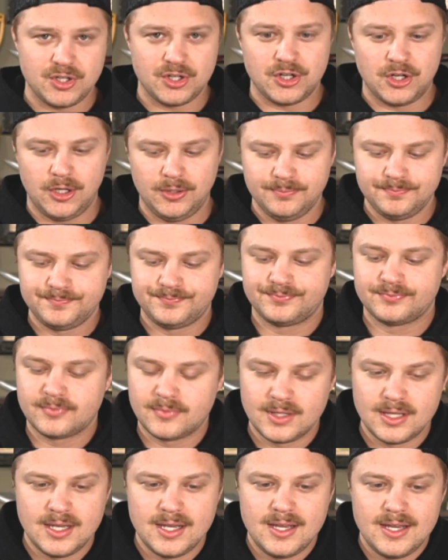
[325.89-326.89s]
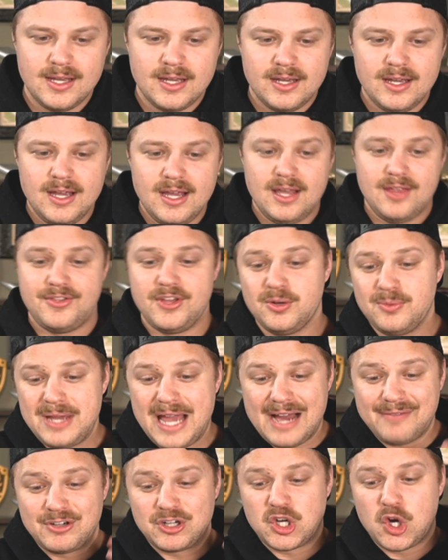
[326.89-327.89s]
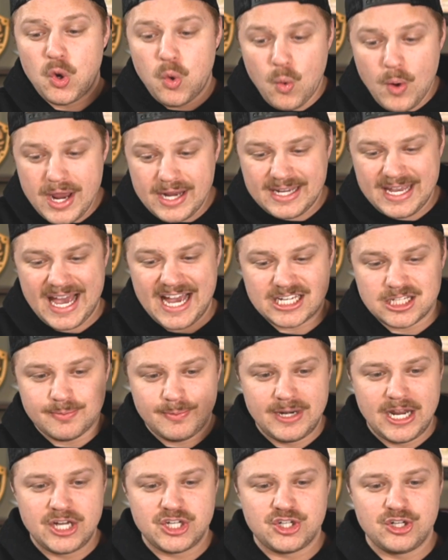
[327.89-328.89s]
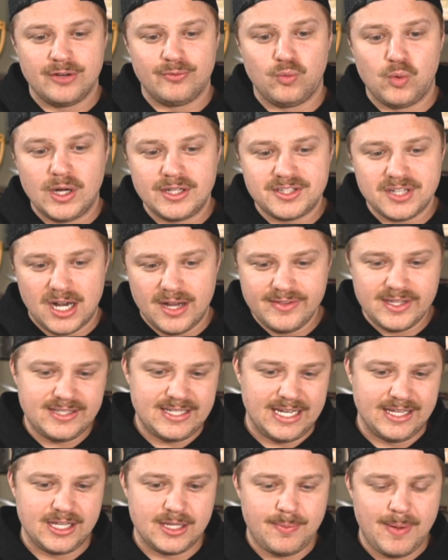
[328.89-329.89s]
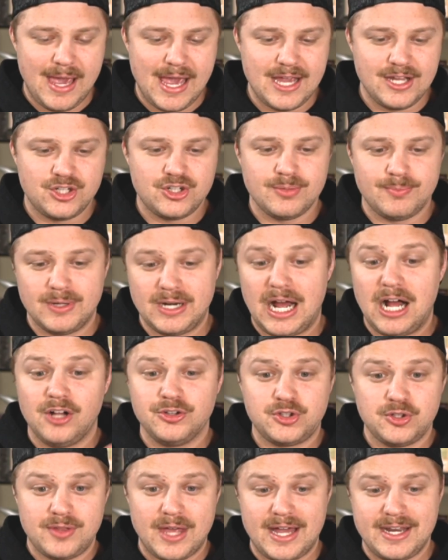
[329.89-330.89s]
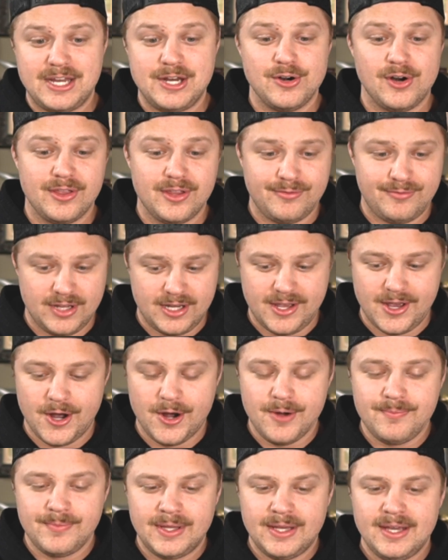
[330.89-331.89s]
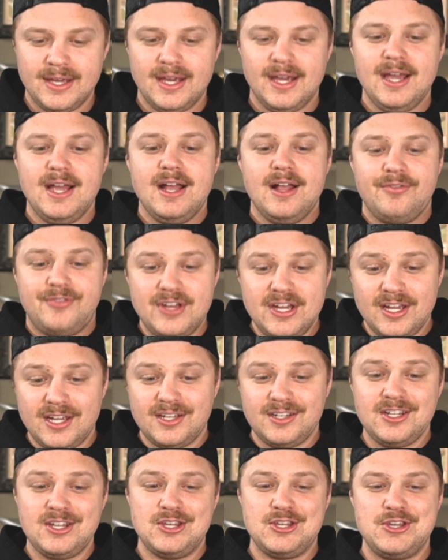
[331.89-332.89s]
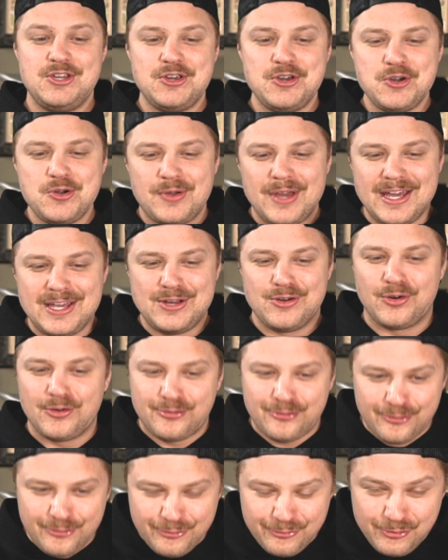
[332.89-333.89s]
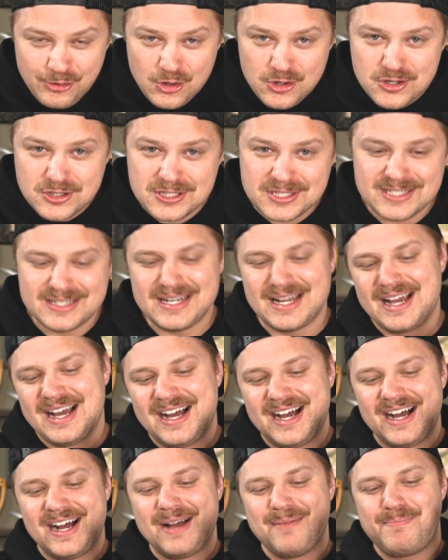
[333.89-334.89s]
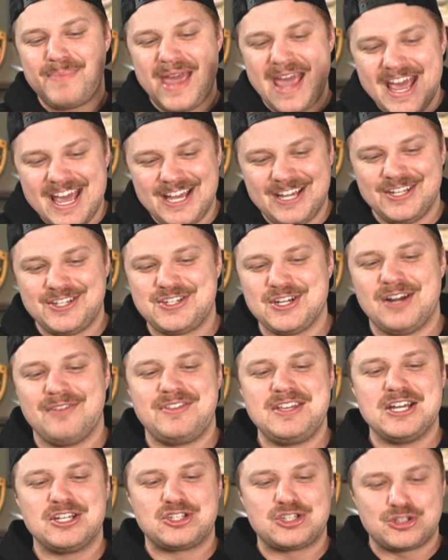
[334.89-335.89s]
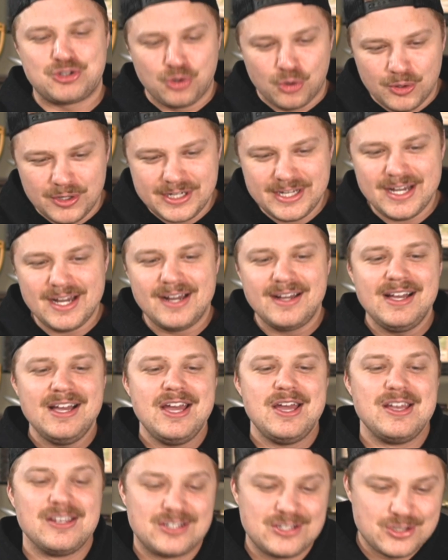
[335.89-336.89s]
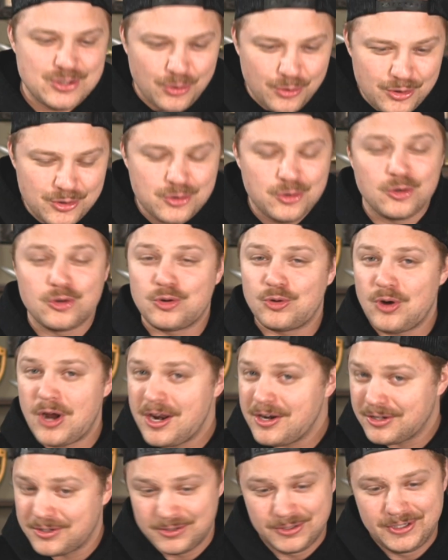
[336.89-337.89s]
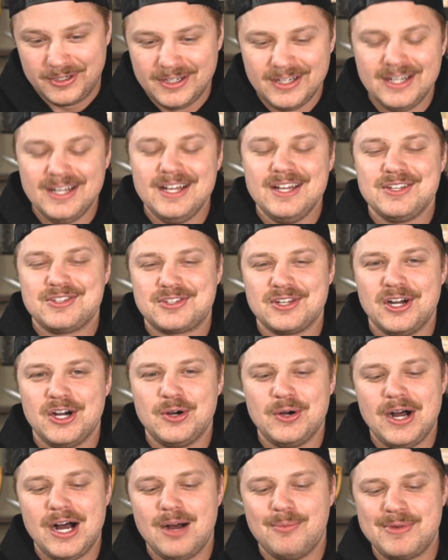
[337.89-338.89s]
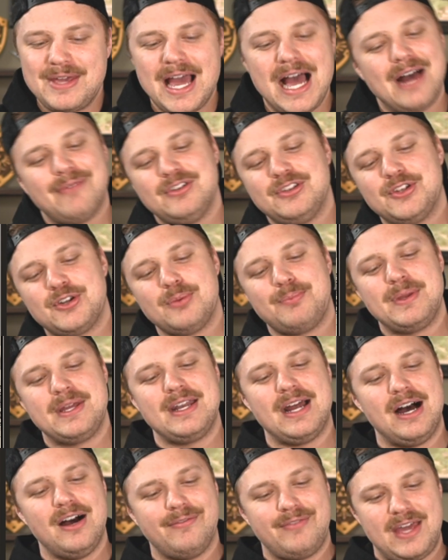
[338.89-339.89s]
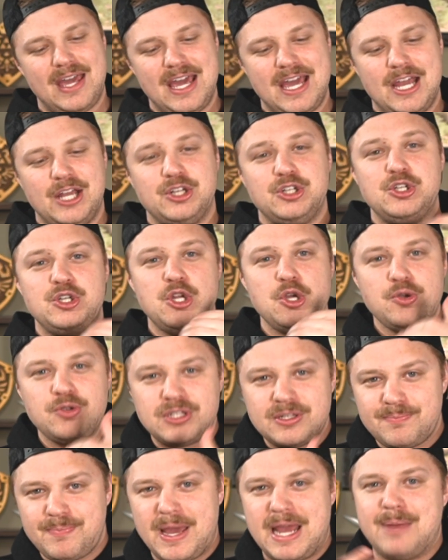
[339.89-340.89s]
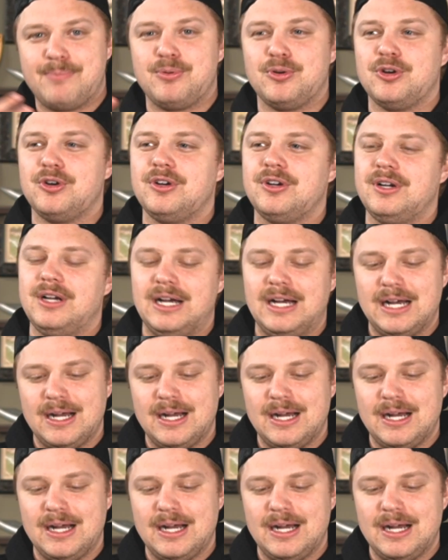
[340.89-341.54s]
the call. Then we have a quick explanation of what's on the daily page, but I'll do that here on the video. Then you get your first page of the Istoria Historical Chronicler. So we have a little bit of a newspaper